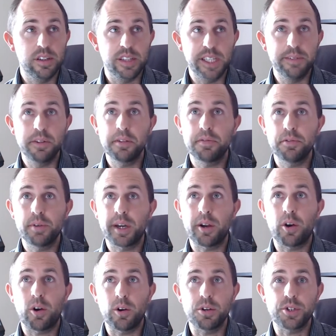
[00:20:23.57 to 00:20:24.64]
even if you had
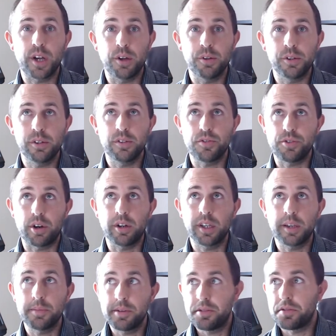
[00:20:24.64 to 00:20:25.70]
a hard childhood,
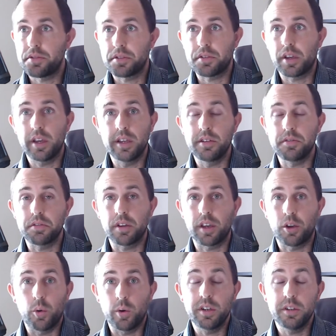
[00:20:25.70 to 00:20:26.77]
starting a business is
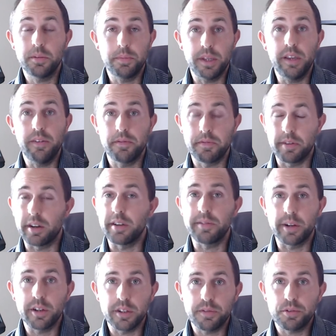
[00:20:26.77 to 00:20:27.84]
going to be very,
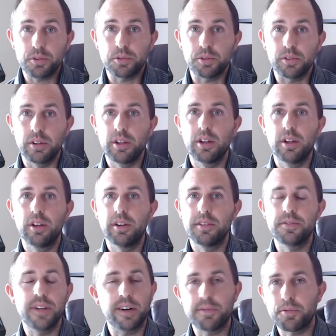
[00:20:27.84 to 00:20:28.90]
very difficult.
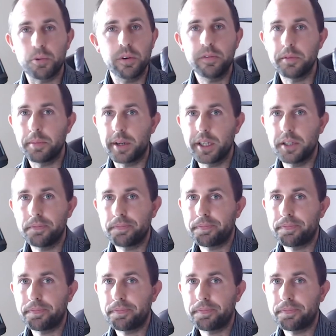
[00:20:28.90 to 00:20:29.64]
It's not for everybody,